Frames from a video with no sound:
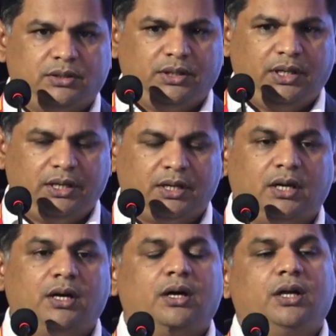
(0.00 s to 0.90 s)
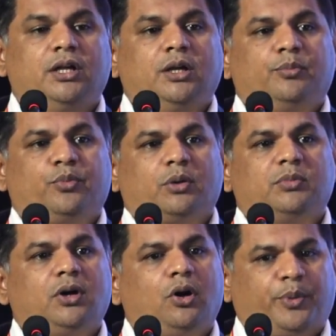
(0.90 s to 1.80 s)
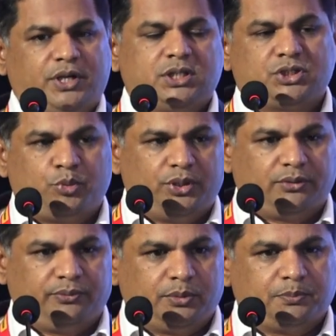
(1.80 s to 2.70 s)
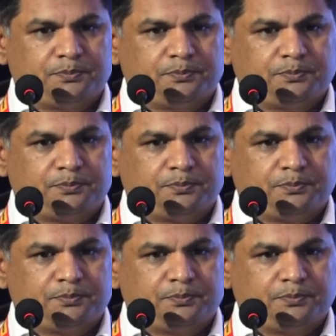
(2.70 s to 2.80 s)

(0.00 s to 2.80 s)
era from a operations point of view.